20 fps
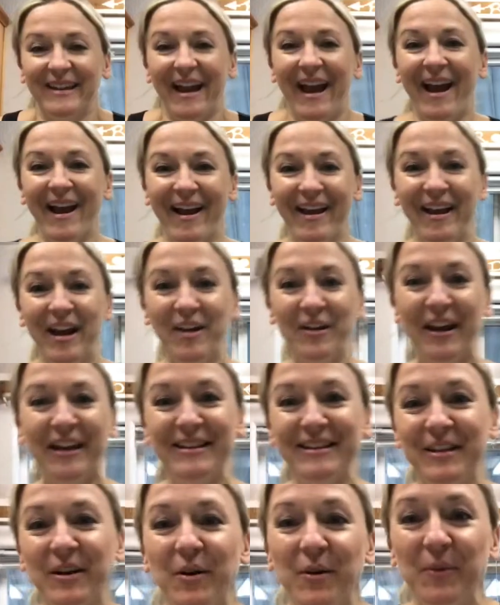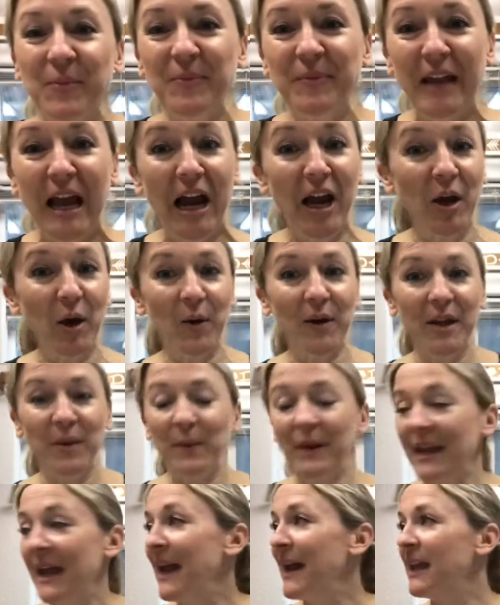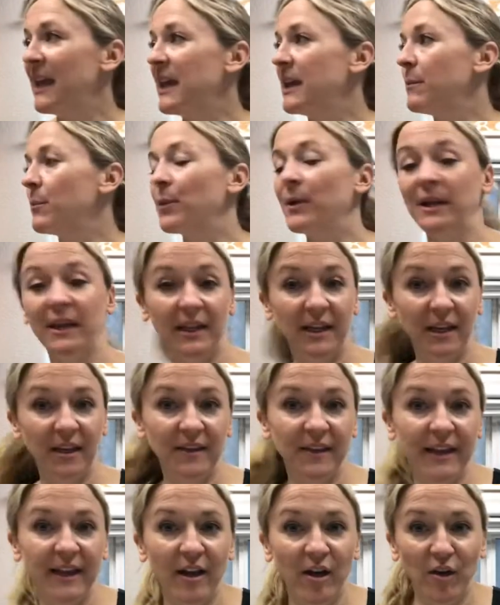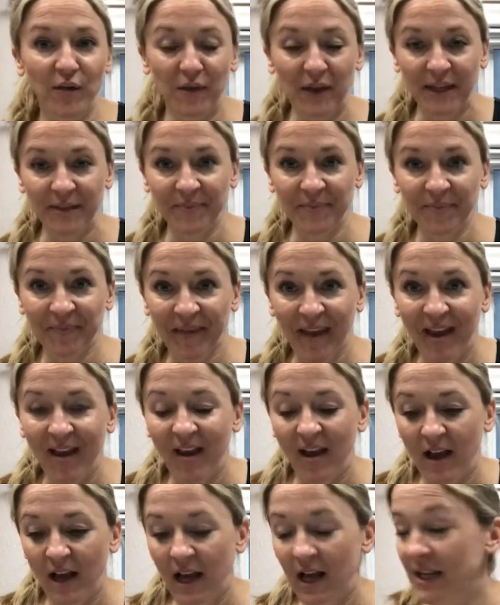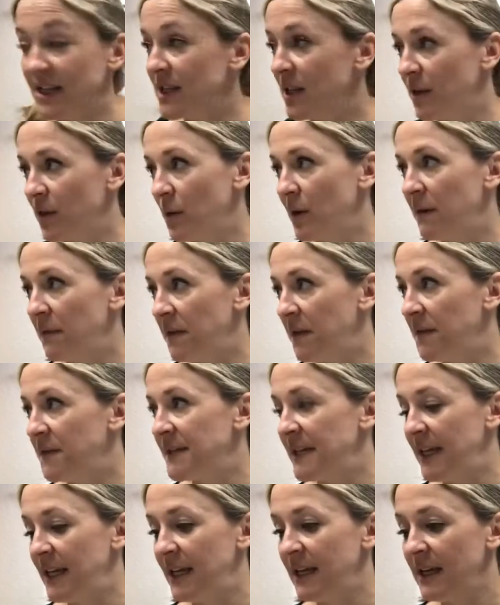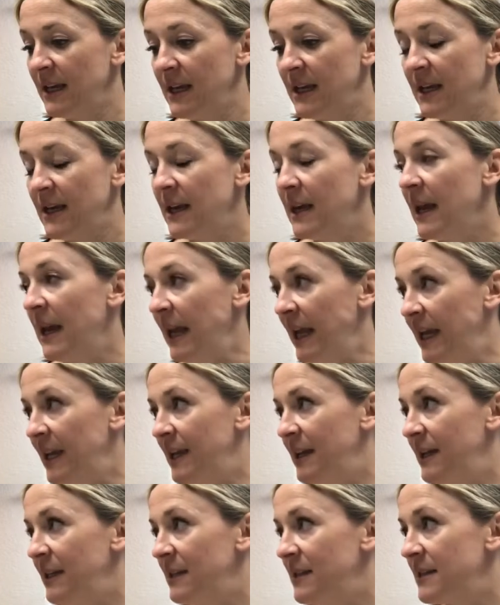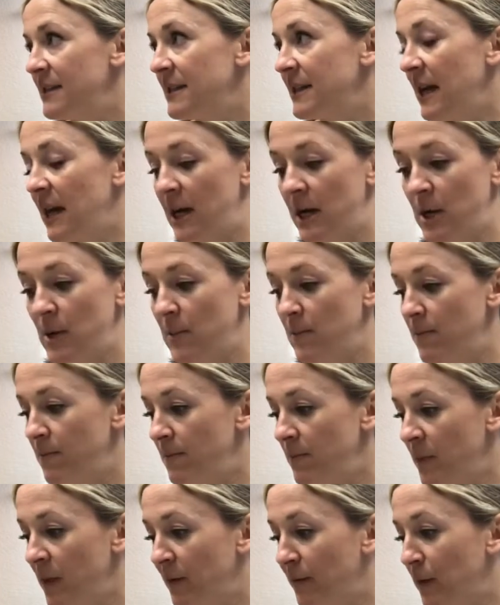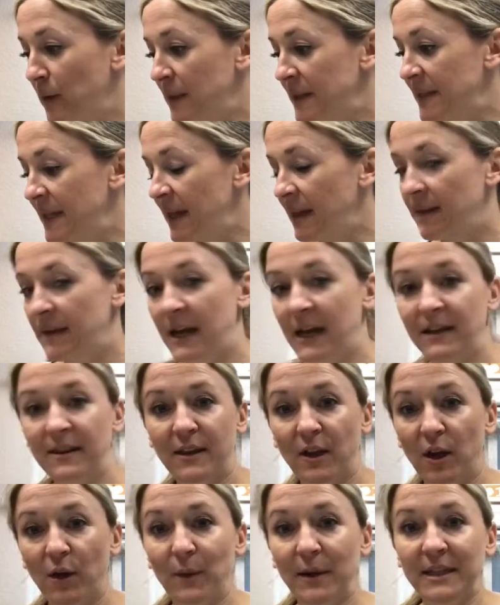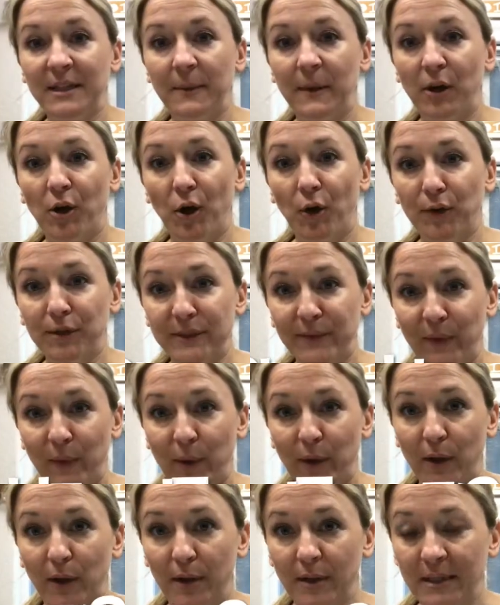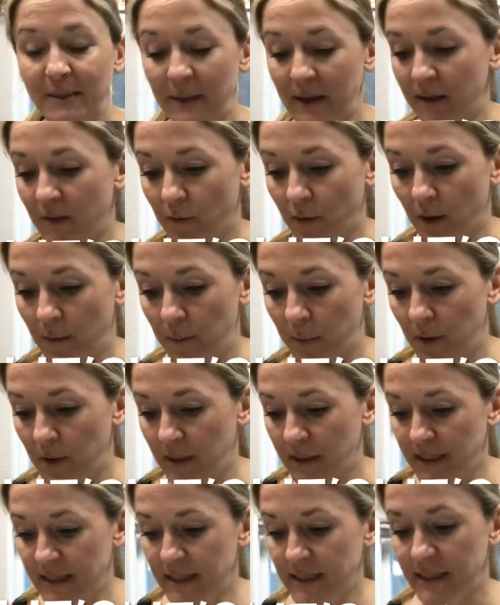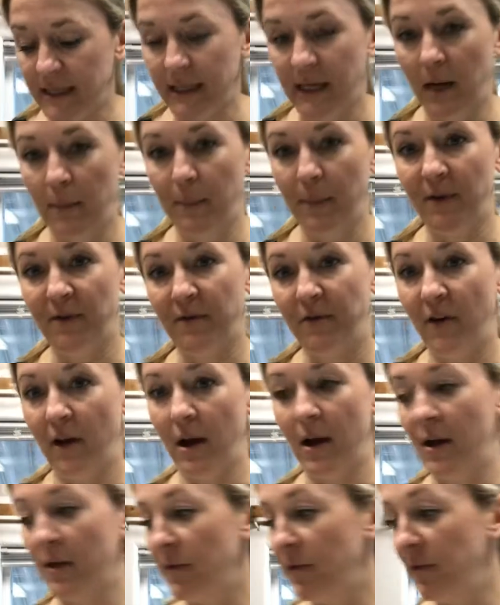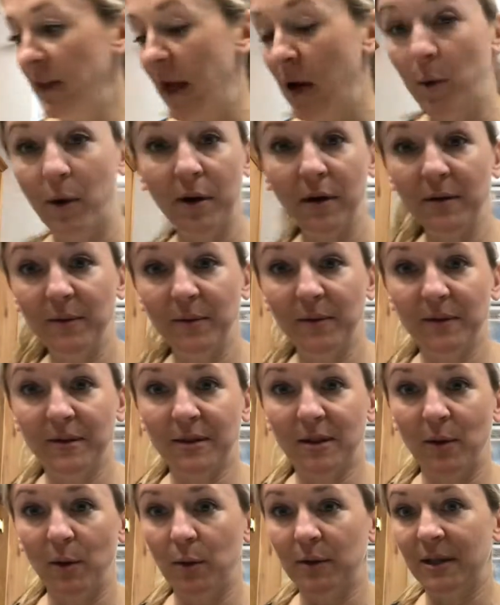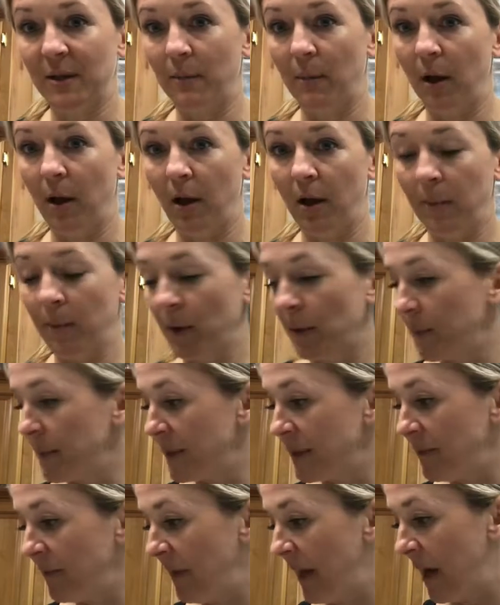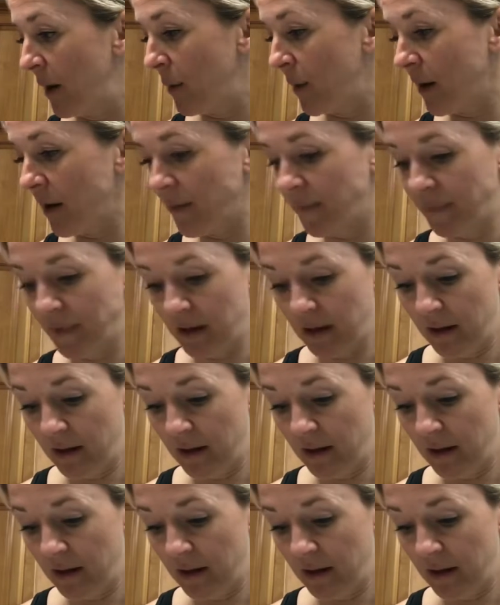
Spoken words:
Hi. Okay, so I already went ahead and preheated the oven to 350, and the first thing that the recipe calls for to make the crumble is a cup of flour, so some all-purpose flour,